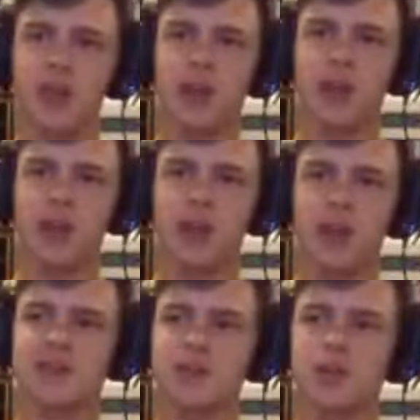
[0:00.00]
And
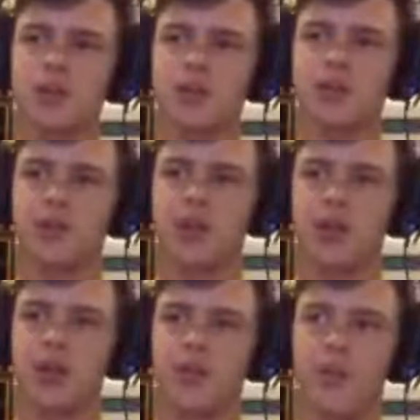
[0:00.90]
we met someone who
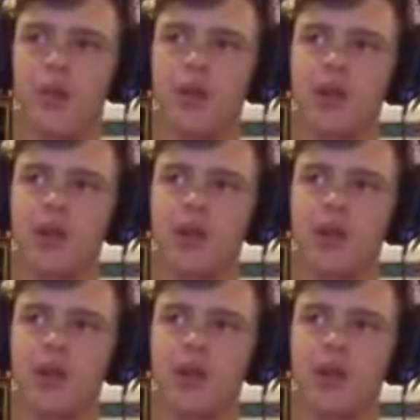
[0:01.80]
was